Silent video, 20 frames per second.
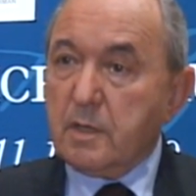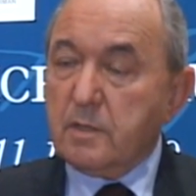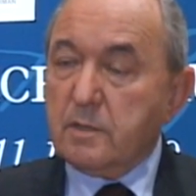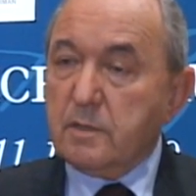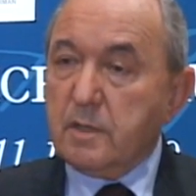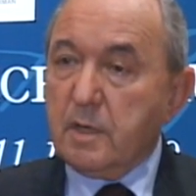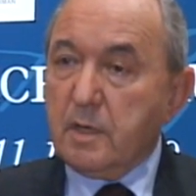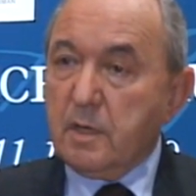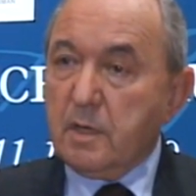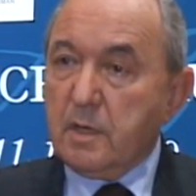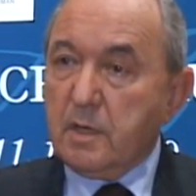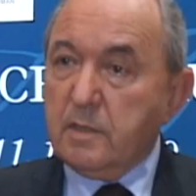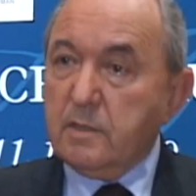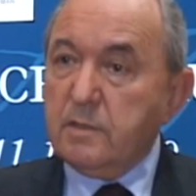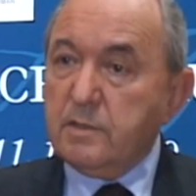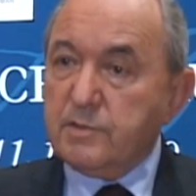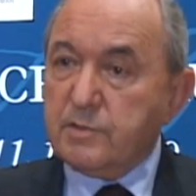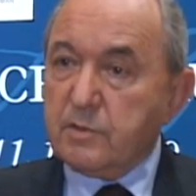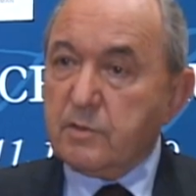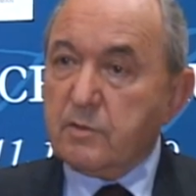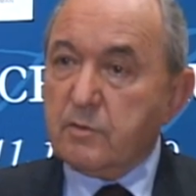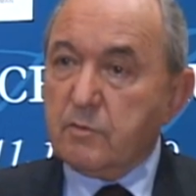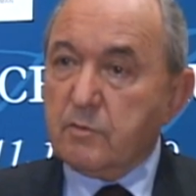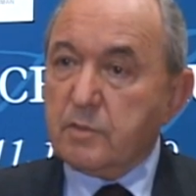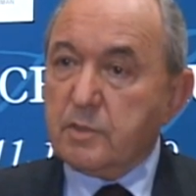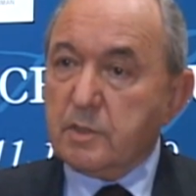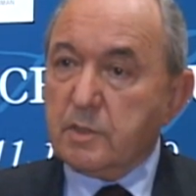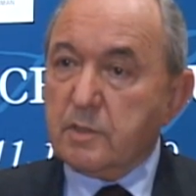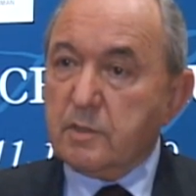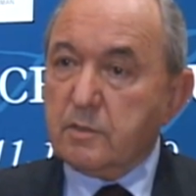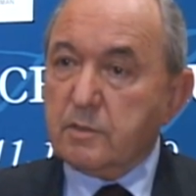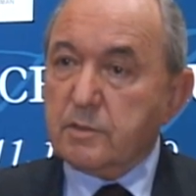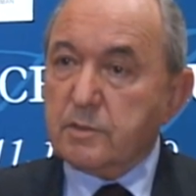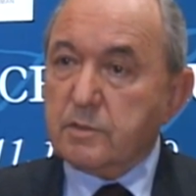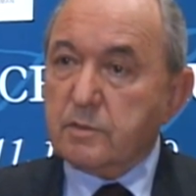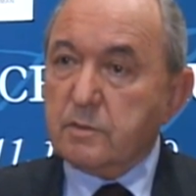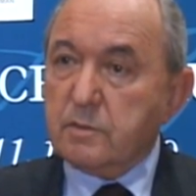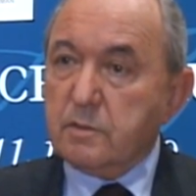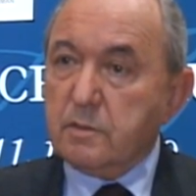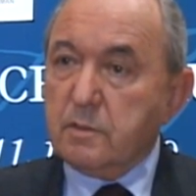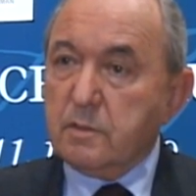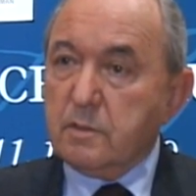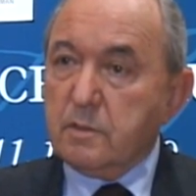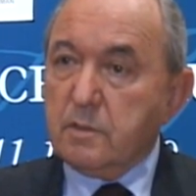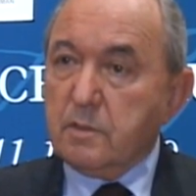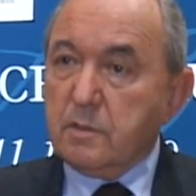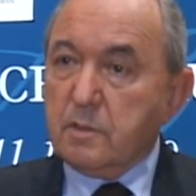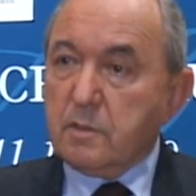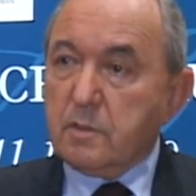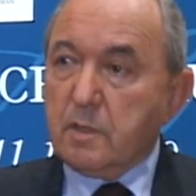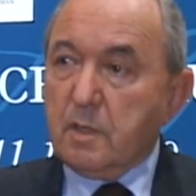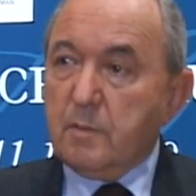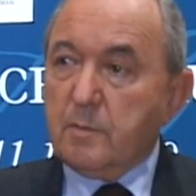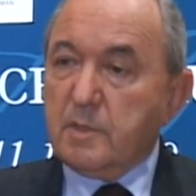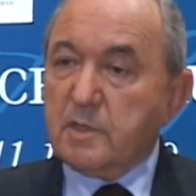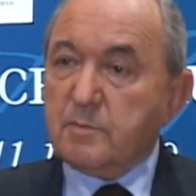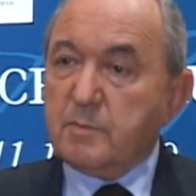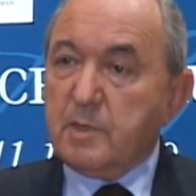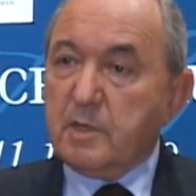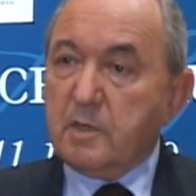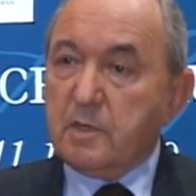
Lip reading: in the Security Council. There's